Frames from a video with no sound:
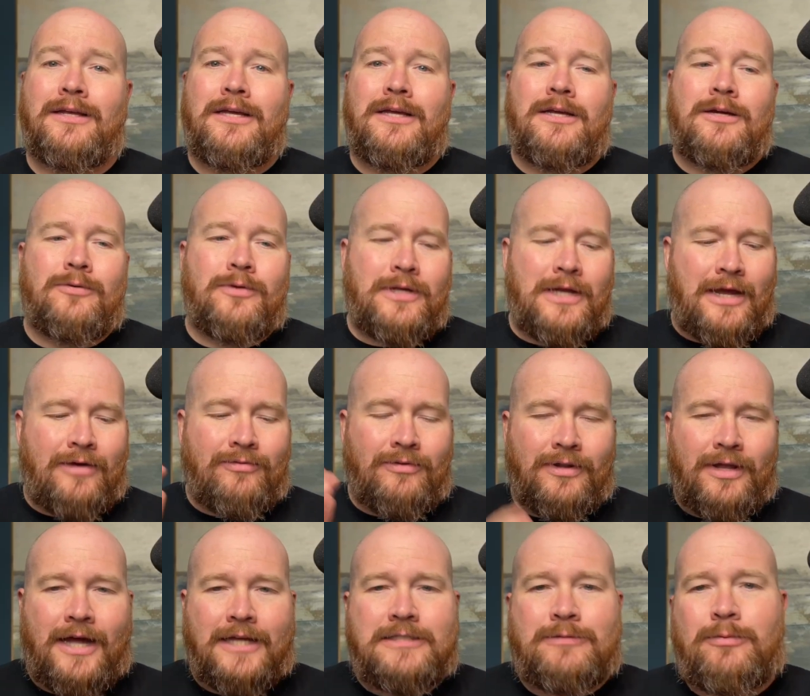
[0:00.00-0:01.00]
We have
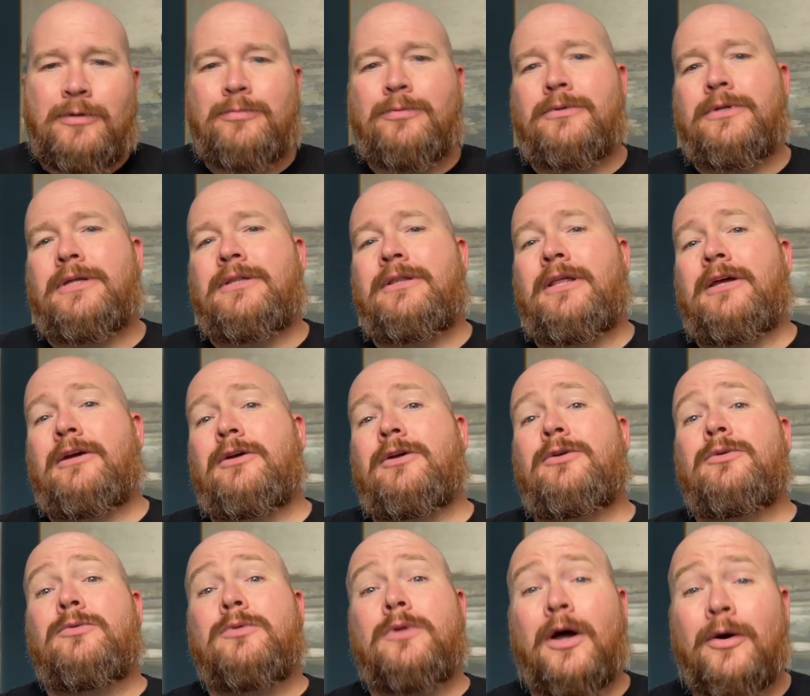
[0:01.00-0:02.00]
lots of people in there
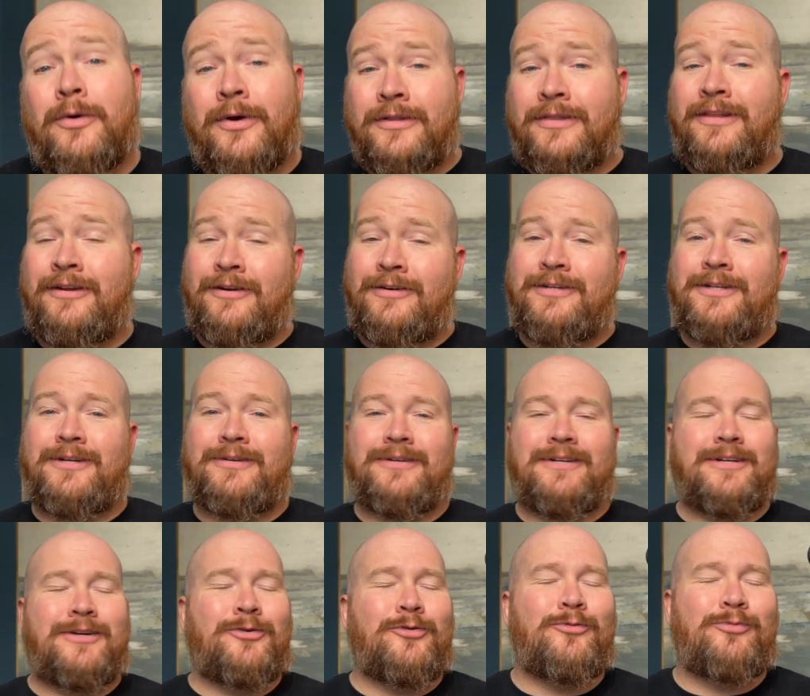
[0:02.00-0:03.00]
who know what they're
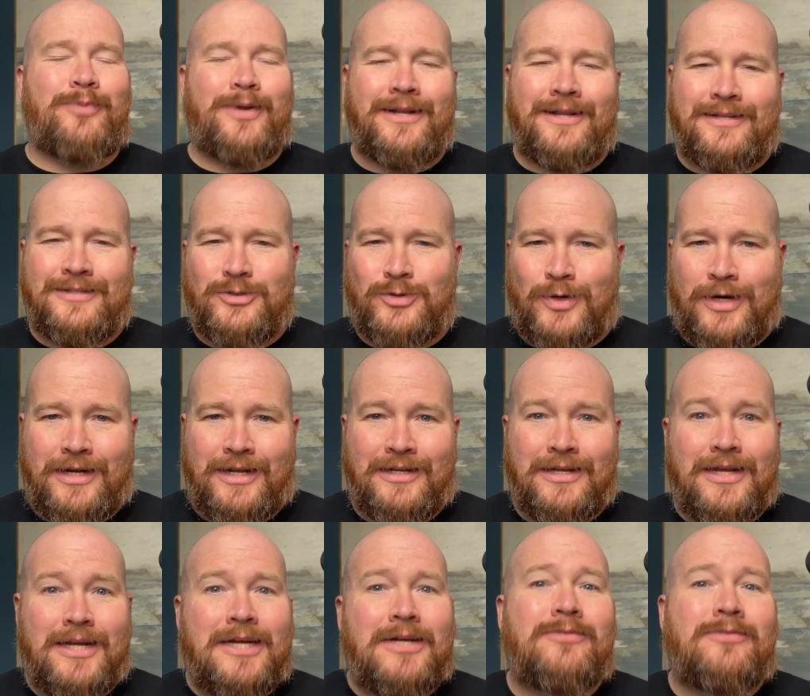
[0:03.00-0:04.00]
doing, who've been in trading
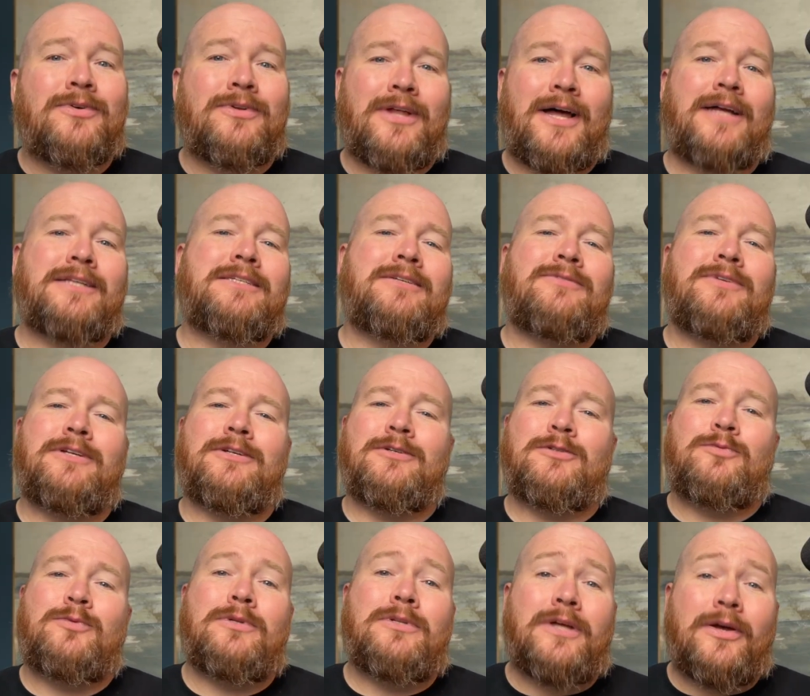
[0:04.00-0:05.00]
for lots of
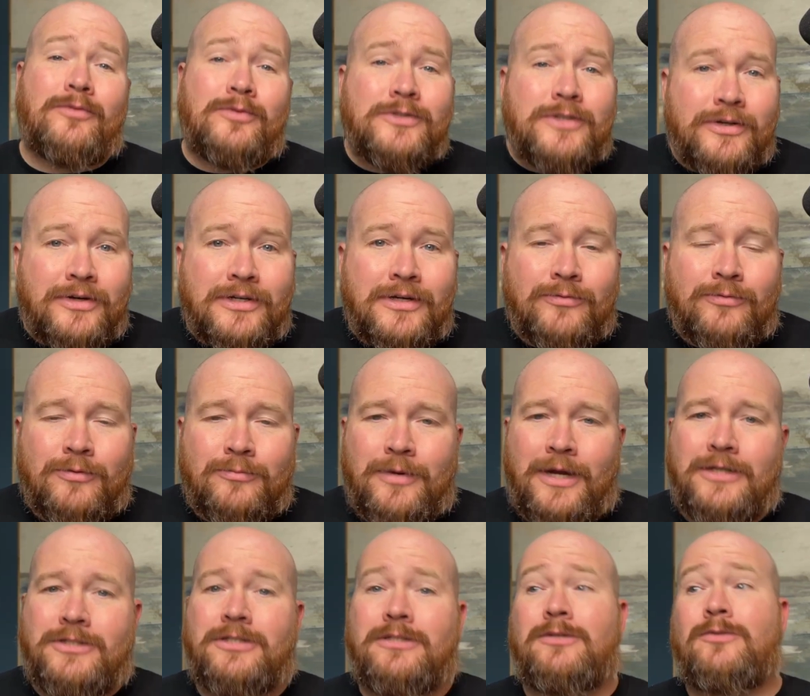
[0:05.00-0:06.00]
years. We love sharing
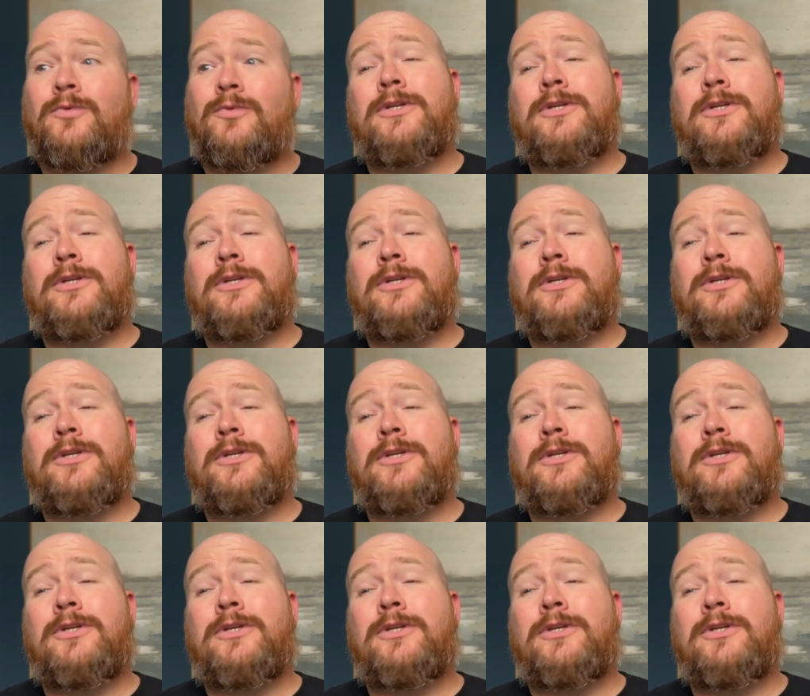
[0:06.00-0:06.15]
information.